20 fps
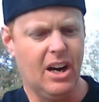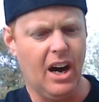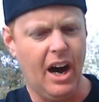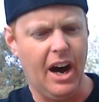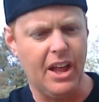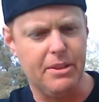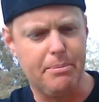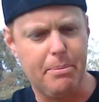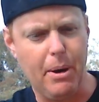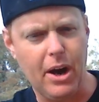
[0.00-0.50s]

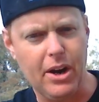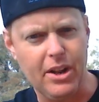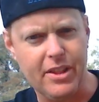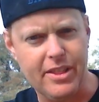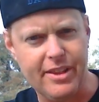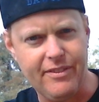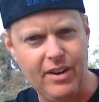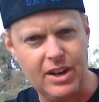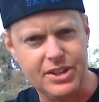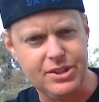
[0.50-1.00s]
On the bottle,
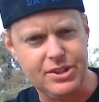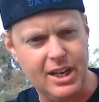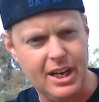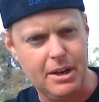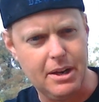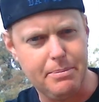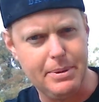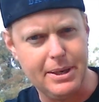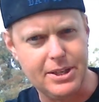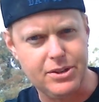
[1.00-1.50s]
they've also got
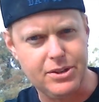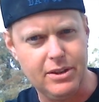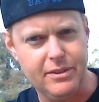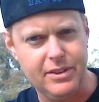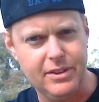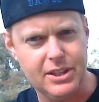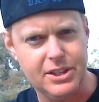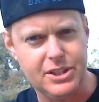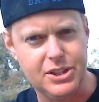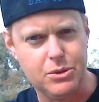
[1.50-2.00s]
a picture of
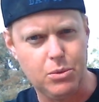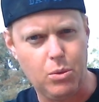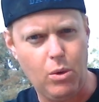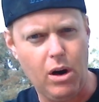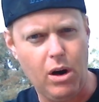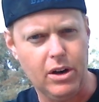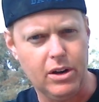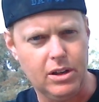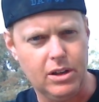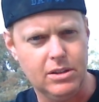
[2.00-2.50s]
a
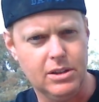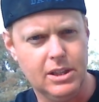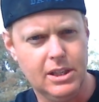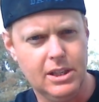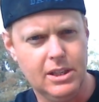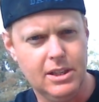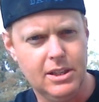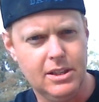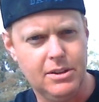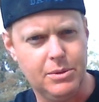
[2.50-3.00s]
saguaro,
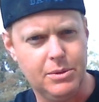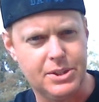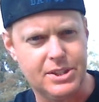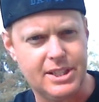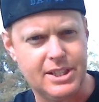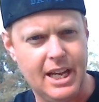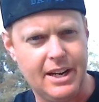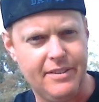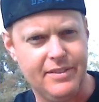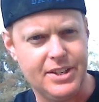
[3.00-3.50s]
which is
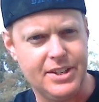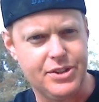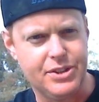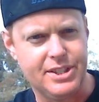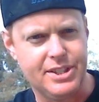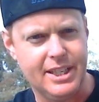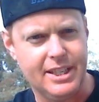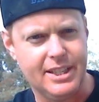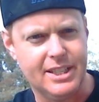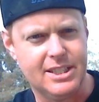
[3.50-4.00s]
kind of
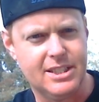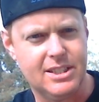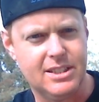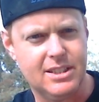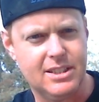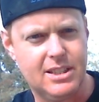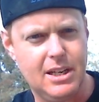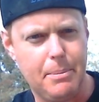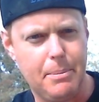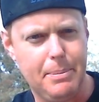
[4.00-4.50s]
interesting. This
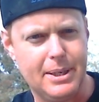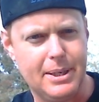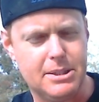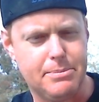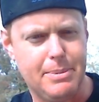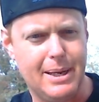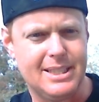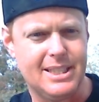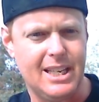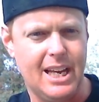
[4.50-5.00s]
company is
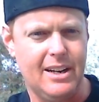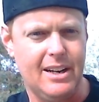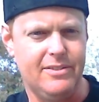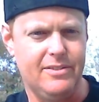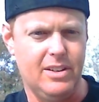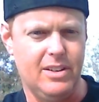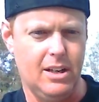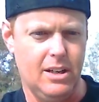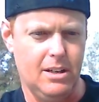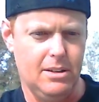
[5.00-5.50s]
based out of
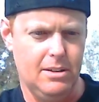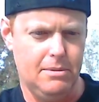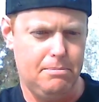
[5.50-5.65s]
uh,